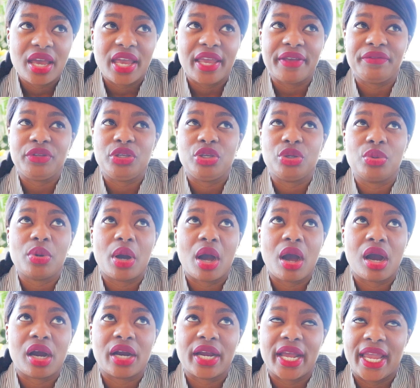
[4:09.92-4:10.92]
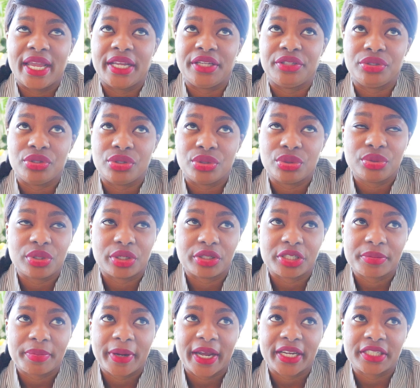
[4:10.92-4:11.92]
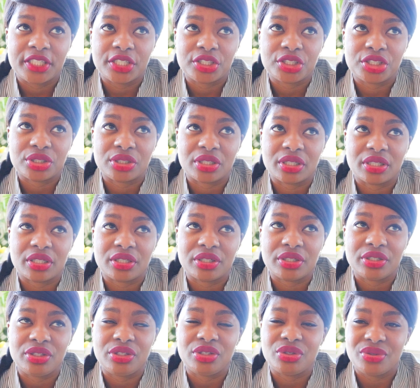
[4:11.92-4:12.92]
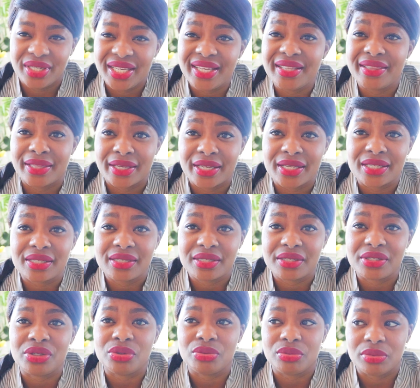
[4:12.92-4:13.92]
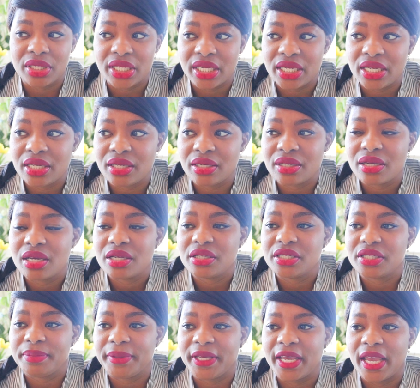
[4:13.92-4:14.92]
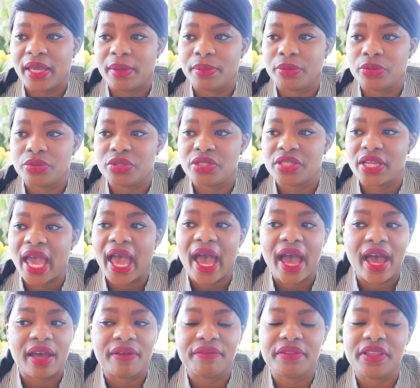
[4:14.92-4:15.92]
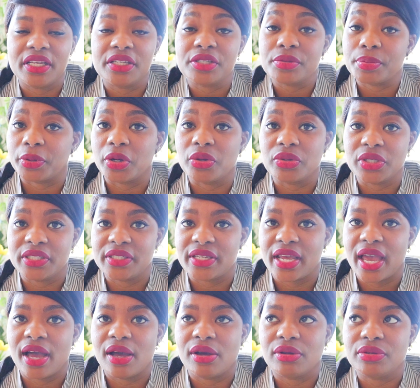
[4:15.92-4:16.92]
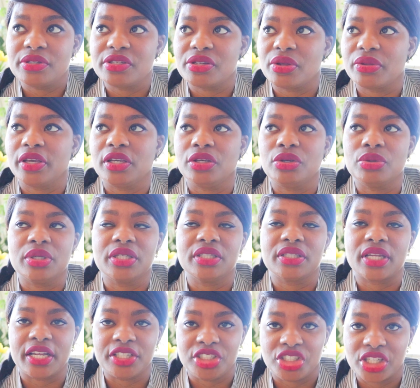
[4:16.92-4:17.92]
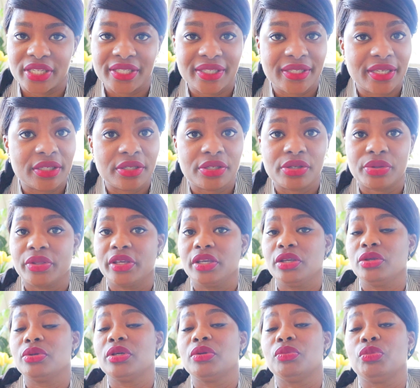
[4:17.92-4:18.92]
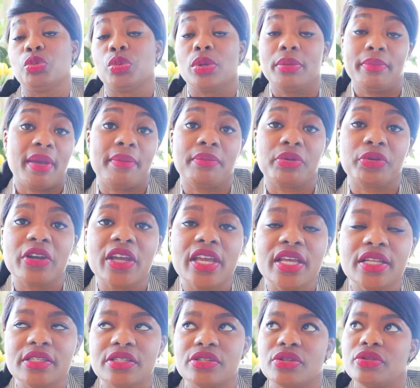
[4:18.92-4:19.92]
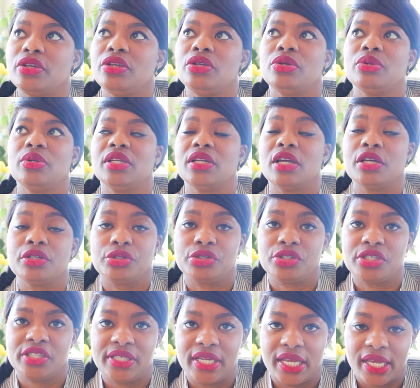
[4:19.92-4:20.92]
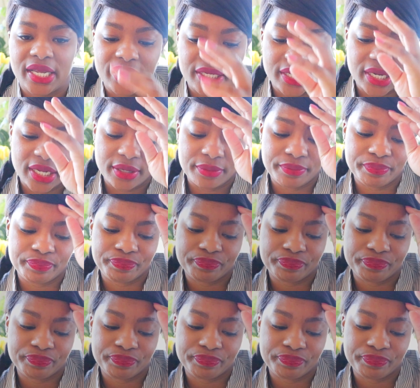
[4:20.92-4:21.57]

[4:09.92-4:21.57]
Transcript: If you are a new nurse practitioner, you need this. You need to be able to have things broken down so that you can digest it, so that you can remember it, so that you can understand it.